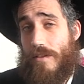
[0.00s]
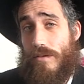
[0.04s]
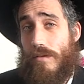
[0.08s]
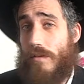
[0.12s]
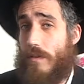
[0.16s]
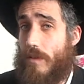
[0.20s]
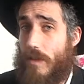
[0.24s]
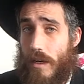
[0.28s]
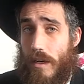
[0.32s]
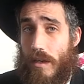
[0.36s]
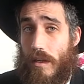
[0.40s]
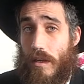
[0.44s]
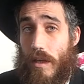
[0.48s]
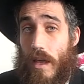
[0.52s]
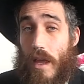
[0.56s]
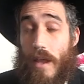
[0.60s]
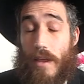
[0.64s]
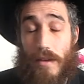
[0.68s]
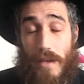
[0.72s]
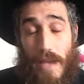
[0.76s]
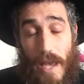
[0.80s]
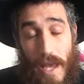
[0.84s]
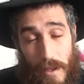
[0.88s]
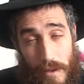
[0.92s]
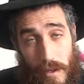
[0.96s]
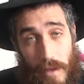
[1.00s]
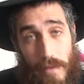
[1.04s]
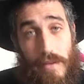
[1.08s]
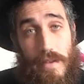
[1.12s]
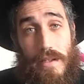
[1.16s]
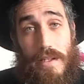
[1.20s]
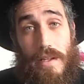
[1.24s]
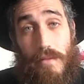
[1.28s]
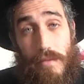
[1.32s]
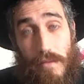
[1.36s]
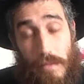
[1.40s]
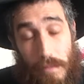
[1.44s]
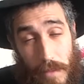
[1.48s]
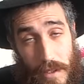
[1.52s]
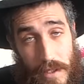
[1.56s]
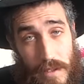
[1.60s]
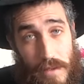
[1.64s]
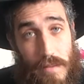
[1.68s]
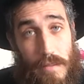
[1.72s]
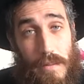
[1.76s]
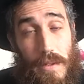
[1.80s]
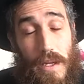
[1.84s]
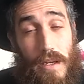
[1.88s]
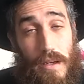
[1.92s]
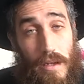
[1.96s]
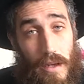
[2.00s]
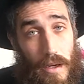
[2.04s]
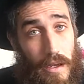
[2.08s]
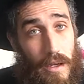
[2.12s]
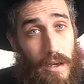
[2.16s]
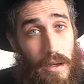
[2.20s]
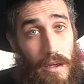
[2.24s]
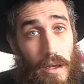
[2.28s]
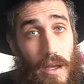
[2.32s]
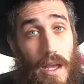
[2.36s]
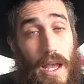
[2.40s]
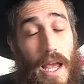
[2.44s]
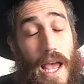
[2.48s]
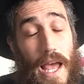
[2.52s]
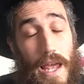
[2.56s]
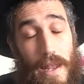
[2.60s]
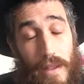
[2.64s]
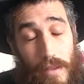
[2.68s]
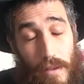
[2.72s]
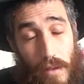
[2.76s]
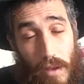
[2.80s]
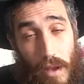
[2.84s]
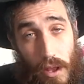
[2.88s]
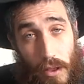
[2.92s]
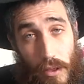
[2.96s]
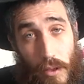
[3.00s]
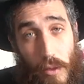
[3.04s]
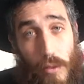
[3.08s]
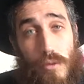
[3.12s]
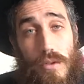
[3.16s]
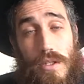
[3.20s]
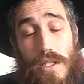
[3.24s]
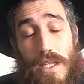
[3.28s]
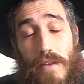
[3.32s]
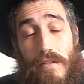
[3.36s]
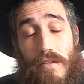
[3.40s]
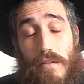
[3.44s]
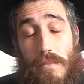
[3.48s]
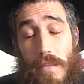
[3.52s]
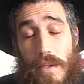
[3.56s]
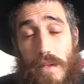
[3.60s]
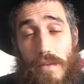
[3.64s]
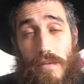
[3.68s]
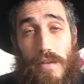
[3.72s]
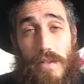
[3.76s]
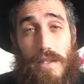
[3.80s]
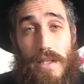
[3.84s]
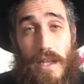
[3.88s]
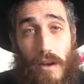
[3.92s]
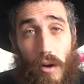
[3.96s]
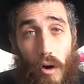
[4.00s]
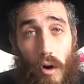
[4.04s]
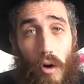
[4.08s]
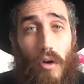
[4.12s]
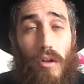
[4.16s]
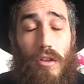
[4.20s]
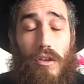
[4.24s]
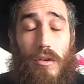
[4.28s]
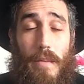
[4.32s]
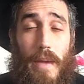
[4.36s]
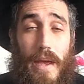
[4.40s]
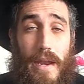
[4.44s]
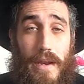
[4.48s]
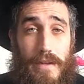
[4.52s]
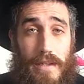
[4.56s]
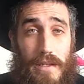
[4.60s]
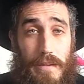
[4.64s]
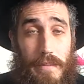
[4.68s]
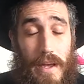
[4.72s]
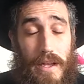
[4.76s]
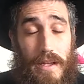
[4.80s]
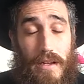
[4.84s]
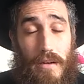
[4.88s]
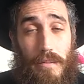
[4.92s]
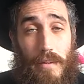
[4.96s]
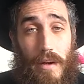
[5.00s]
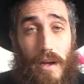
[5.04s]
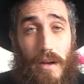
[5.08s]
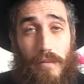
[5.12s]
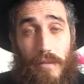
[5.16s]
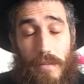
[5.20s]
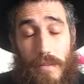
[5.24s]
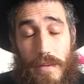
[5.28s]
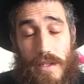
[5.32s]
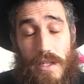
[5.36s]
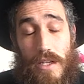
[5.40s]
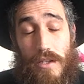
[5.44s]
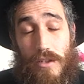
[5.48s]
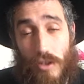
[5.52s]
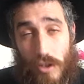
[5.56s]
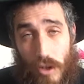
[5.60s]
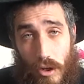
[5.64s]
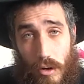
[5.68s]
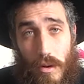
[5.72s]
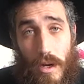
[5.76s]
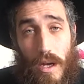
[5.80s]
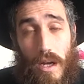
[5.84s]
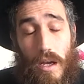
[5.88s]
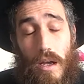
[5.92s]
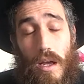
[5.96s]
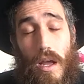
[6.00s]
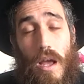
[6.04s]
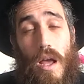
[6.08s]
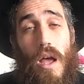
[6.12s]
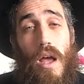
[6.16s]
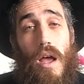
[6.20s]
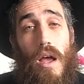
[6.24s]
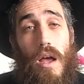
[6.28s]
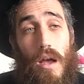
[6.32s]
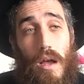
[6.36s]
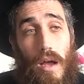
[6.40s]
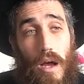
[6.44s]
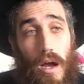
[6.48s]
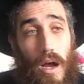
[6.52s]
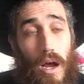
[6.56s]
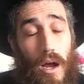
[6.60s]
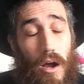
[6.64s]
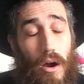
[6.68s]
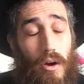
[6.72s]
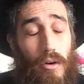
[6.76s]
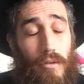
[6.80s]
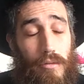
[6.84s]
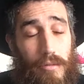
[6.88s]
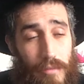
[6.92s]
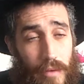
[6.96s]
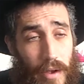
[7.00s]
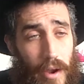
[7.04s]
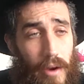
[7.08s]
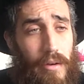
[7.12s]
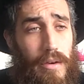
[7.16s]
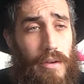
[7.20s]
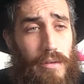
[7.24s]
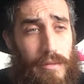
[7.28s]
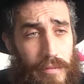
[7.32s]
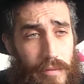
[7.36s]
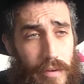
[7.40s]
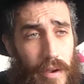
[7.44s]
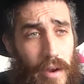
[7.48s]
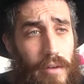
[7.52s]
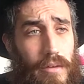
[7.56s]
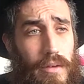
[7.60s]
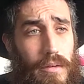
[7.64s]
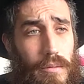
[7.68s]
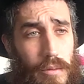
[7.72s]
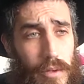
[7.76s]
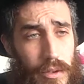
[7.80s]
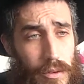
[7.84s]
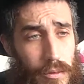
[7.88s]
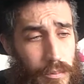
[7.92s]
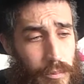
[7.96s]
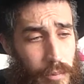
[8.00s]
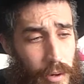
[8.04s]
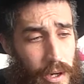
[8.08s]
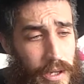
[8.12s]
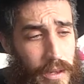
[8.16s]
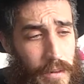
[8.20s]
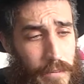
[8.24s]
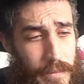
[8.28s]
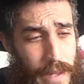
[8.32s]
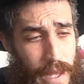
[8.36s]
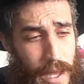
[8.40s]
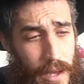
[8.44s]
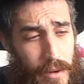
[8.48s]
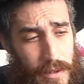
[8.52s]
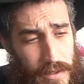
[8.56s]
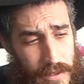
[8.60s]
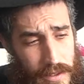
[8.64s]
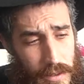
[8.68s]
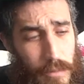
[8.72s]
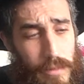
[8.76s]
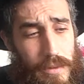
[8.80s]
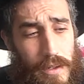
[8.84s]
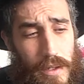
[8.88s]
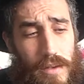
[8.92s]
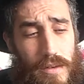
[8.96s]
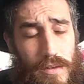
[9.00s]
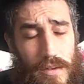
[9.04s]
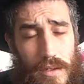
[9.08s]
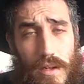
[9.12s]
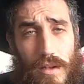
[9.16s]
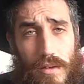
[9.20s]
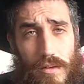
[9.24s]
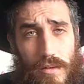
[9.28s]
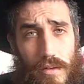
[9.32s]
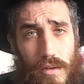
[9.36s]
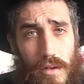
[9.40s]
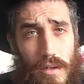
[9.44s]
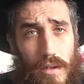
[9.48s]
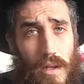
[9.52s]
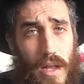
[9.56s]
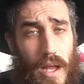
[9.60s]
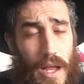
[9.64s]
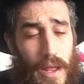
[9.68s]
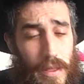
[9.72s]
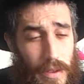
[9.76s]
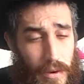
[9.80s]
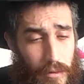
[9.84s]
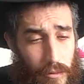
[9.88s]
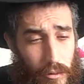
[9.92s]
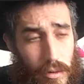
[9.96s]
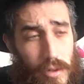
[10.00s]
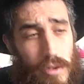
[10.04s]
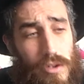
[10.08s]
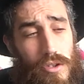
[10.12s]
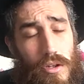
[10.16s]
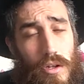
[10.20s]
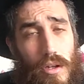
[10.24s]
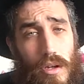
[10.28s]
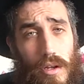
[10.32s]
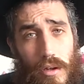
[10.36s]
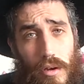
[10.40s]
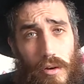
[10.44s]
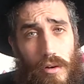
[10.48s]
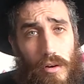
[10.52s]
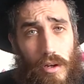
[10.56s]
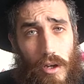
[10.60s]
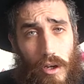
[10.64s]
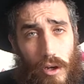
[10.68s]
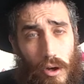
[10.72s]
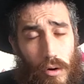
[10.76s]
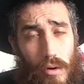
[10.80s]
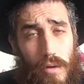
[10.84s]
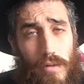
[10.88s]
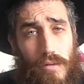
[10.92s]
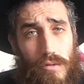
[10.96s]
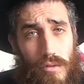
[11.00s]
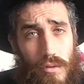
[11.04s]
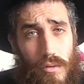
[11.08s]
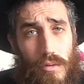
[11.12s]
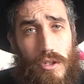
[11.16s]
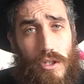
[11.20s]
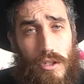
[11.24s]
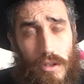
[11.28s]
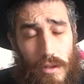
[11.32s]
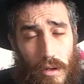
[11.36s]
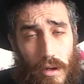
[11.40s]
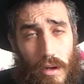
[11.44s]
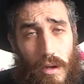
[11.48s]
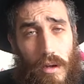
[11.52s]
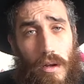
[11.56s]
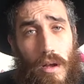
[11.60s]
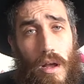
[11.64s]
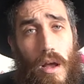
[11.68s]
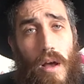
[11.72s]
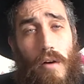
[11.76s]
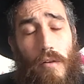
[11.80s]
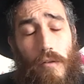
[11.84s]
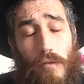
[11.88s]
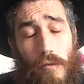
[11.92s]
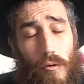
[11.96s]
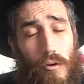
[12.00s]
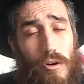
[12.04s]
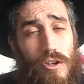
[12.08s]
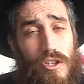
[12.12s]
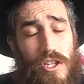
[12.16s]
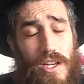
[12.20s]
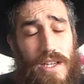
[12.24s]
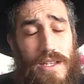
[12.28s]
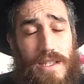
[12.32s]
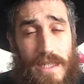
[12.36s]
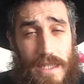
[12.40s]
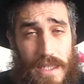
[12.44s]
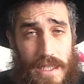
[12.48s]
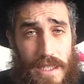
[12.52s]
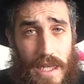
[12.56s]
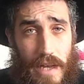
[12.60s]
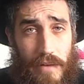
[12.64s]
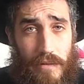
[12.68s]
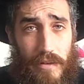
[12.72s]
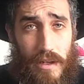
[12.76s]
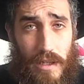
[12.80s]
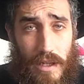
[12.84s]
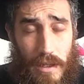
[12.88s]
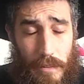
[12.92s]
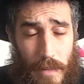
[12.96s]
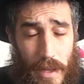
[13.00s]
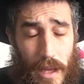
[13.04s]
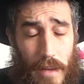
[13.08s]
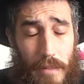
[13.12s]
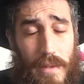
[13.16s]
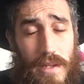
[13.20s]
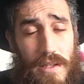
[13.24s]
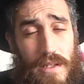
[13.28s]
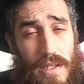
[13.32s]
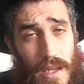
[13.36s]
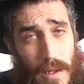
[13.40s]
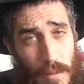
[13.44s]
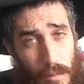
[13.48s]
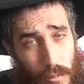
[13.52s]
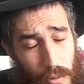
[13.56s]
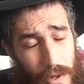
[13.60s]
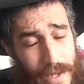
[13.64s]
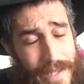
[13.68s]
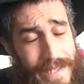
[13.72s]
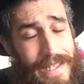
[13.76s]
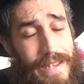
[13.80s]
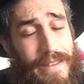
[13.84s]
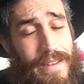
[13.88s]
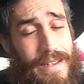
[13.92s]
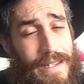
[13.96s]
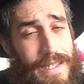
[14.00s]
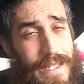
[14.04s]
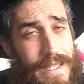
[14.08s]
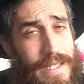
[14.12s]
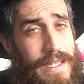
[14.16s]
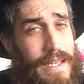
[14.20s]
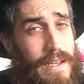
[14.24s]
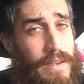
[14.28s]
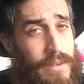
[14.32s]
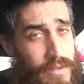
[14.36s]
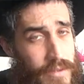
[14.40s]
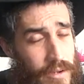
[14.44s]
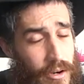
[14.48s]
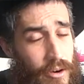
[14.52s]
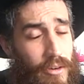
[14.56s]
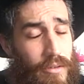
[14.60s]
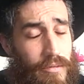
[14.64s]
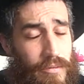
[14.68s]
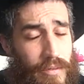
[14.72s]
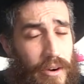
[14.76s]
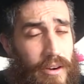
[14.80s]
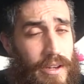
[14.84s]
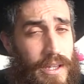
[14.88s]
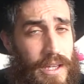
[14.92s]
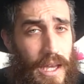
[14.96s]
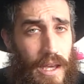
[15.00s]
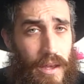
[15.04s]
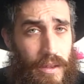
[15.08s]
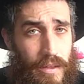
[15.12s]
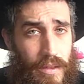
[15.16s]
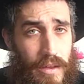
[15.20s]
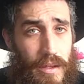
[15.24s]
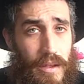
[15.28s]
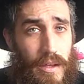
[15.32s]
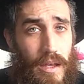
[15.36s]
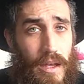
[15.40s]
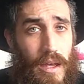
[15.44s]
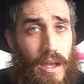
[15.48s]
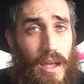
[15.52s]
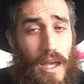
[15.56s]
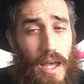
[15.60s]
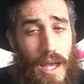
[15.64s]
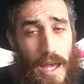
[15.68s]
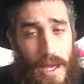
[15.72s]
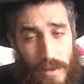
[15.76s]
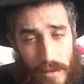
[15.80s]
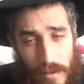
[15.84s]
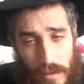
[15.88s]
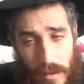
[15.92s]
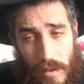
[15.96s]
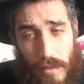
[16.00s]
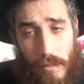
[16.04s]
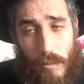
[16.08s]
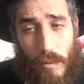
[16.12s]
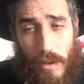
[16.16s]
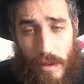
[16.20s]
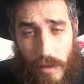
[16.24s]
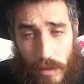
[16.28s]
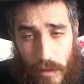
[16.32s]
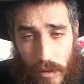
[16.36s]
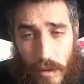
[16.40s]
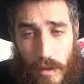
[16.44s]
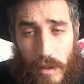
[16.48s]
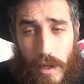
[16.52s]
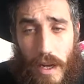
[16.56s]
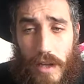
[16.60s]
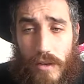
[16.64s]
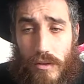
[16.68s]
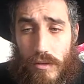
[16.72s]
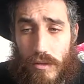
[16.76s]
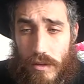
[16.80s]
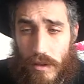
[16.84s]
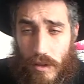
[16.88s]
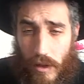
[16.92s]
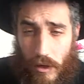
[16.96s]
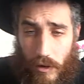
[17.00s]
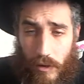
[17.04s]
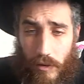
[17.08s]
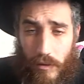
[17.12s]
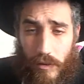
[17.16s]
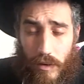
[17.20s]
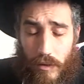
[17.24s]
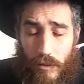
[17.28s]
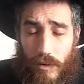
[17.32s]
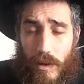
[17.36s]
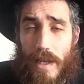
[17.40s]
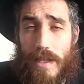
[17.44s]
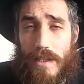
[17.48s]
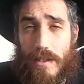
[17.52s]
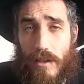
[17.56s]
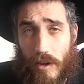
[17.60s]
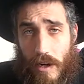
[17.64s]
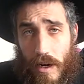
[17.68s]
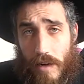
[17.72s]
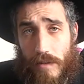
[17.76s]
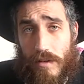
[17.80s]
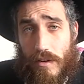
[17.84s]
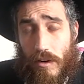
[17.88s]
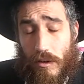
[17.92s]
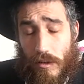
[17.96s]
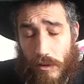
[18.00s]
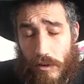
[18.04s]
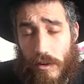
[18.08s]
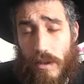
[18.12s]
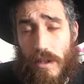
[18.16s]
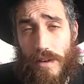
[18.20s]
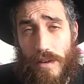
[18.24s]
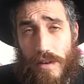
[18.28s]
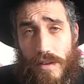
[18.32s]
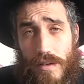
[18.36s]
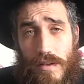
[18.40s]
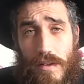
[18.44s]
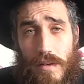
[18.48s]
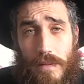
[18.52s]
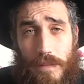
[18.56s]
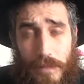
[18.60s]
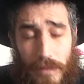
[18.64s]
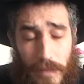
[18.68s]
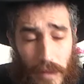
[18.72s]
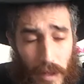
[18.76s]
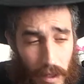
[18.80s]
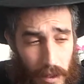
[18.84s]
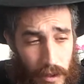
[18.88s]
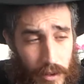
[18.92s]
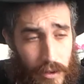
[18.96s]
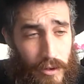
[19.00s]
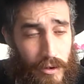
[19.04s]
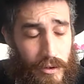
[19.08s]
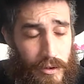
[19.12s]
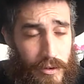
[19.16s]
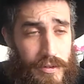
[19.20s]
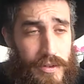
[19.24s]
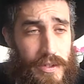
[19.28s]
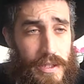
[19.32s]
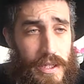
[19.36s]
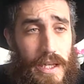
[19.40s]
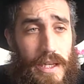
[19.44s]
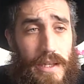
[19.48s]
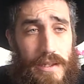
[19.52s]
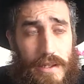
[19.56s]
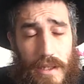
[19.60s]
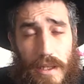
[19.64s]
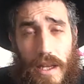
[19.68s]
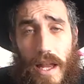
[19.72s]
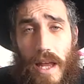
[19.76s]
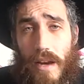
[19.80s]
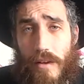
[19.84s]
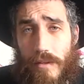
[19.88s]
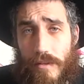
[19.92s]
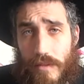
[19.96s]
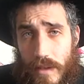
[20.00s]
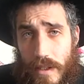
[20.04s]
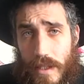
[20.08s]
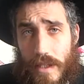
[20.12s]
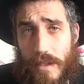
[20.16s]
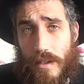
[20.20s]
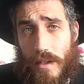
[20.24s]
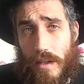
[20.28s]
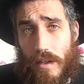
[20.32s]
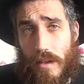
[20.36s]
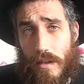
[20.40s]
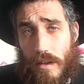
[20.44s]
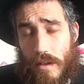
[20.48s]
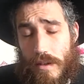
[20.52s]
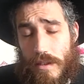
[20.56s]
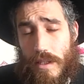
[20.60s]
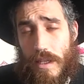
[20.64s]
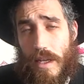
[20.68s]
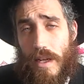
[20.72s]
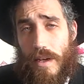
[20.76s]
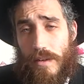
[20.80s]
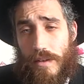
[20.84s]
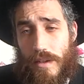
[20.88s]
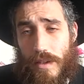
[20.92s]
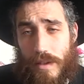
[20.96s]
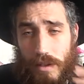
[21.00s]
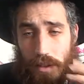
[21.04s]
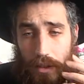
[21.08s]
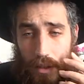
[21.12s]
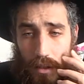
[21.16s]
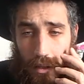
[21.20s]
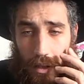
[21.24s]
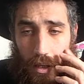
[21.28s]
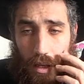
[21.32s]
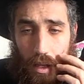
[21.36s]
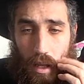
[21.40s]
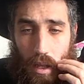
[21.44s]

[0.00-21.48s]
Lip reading: to do the Torah. Yeah, you have the 7 mitzvahs b'nei Noach, and those 7 mitzvahs that all humanity is commanded upon from the sons of Noach are very, very, when you break them down, and someone did this in Israel, they wrote a Shulchan Aruch, a code of Jewish law, for just these 7 commandments, and it breaks down the details are very lengthy. And when the non-Jews are going to realize they're going to start learning this, you'll see it's a lot of detail. It's a lot of detail.